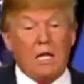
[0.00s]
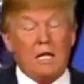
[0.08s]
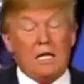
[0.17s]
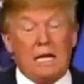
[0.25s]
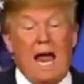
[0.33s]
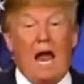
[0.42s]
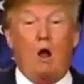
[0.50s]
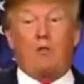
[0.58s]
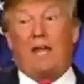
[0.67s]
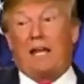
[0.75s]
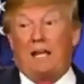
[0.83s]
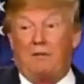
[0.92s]
Now they
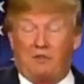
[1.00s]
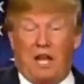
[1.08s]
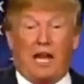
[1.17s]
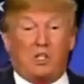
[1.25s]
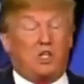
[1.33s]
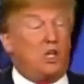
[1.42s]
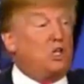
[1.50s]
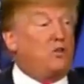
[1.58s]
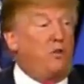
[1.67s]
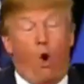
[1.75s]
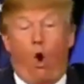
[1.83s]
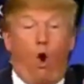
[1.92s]
leave Texas
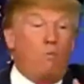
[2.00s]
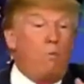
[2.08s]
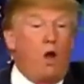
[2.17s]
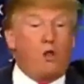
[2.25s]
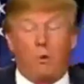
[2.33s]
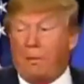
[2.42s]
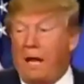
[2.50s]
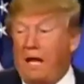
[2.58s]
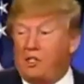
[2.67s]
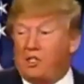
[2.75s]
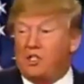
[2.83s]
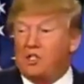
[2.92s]
for other
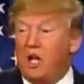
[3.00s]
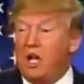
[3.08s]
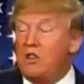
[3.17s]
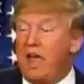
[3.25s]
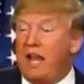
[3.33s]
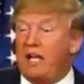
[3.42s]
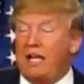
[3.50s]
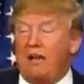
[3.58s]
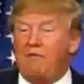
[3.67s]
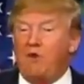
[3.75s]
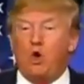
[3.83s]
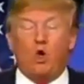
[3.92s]
places. They leave
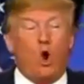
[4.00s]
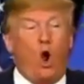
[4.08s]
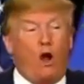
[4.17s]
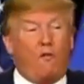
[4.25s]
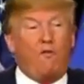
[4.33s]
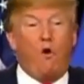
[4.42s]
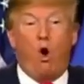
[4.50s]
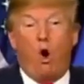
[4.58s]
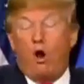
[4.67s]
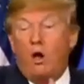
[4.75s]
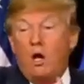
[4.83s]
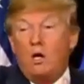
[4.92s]
New York for
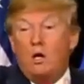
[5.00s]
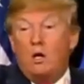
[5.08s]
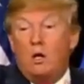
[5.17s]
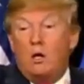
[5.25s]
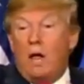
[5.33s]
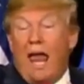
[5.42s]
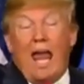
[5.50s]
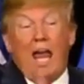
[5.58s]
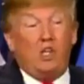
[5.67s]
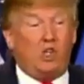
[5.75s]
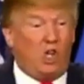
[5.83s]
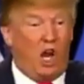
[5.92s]

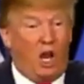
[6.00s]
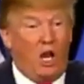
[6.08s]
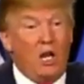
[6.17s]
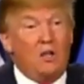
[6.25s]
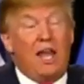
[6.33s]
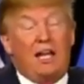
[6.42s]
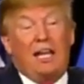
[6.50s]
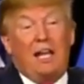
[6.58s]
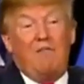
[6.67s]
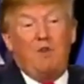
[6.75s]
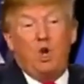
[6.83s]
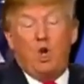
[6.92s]
Asia. They leave
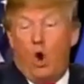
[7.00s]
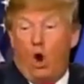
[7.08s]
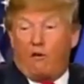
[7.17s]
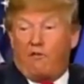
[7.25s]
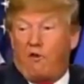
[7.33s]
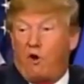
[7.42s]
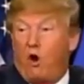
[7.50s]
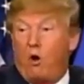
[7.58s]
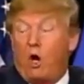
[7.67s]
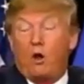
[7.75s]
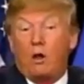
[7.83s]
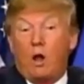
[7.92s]
New York for
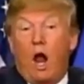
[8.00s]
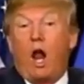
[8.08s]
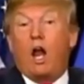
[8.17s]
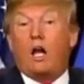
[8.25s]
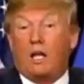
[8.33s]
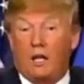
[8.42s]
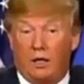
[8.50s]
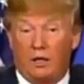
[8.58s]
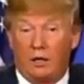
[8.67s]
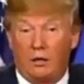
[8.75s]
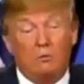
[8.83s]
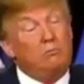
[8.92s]
Ireland.
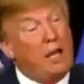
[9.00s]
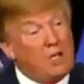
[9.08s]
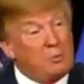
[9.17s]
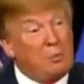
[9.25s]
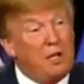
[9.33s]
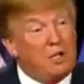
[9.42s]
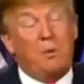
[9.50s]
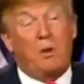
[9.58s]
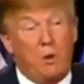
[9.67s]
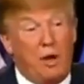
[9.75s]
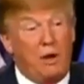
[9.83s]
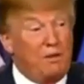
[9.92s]
Nice place, by the way. I
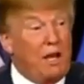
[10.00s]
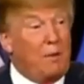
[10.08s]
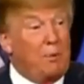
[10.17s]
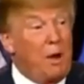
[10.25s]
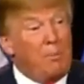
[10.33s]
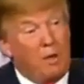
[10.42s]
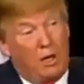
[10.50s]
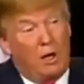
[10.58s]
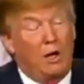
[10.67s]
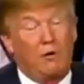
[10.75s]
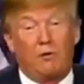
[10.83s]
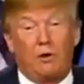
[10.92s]
have a lot of property in
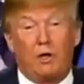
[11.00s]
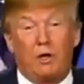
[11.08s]
Ireland. Very good.